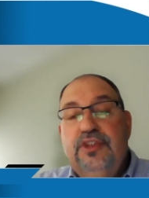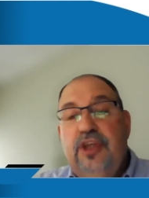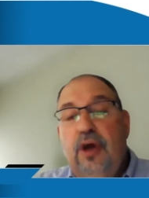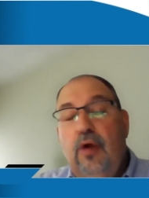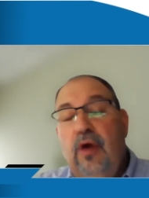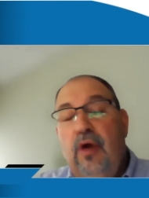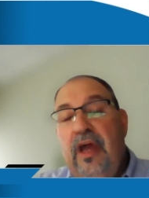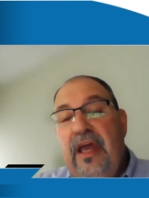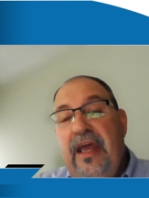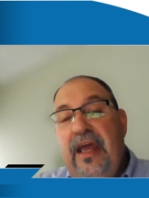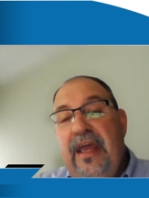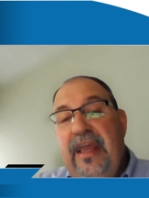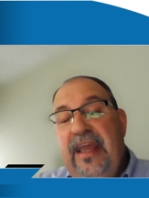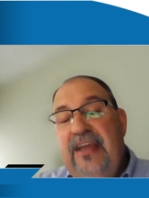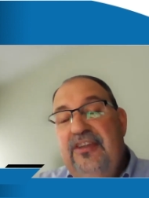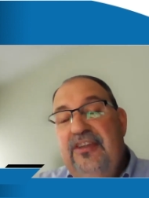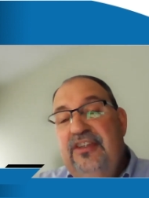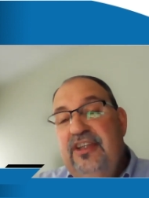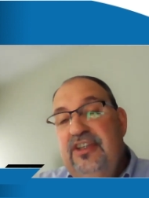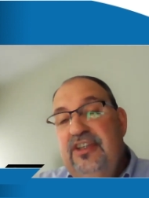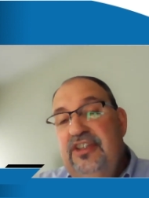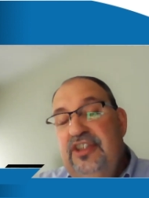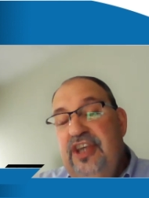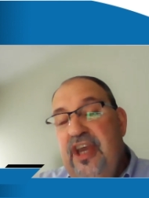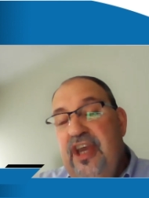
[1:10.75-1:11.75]
So
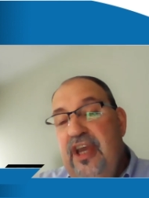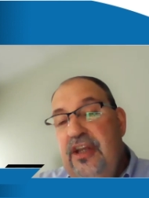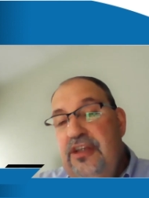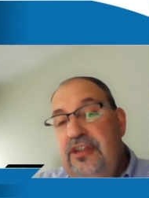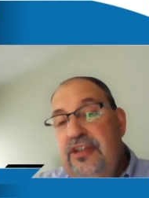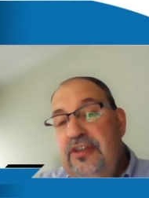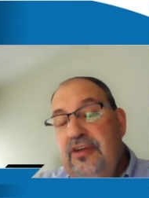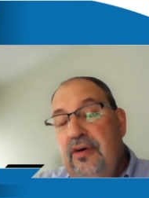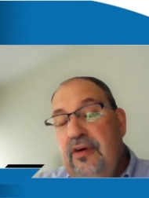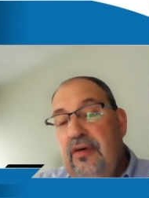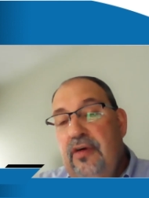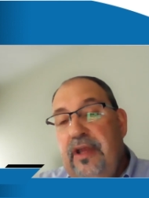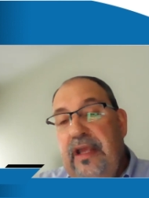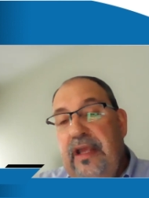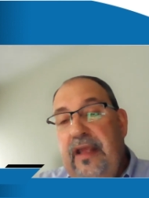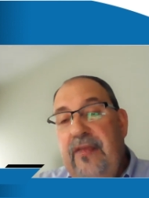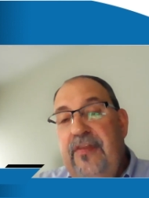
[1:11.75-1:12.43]
it's intentional